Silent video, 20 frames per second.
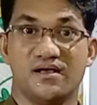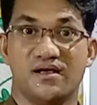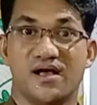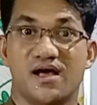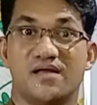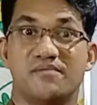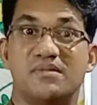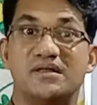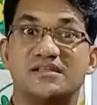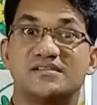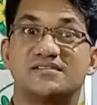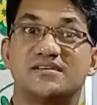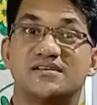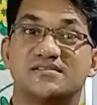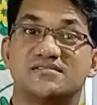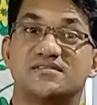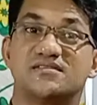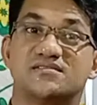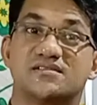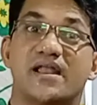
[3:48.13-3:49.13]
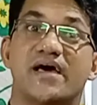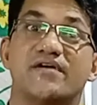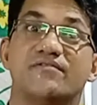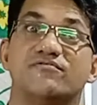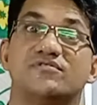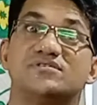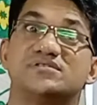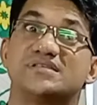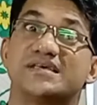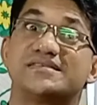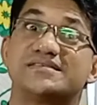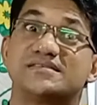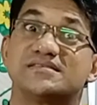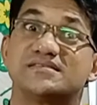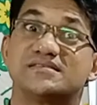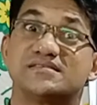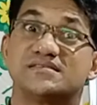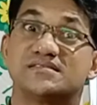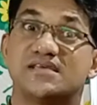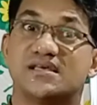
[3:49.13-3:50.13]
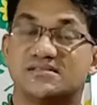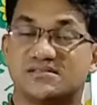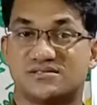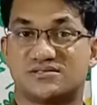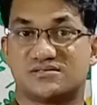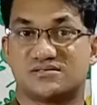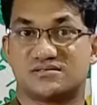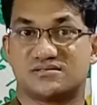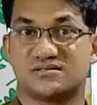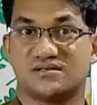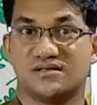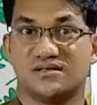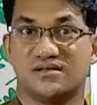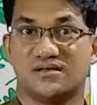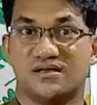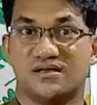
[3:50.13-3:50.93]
And Mother Teresa's life was success.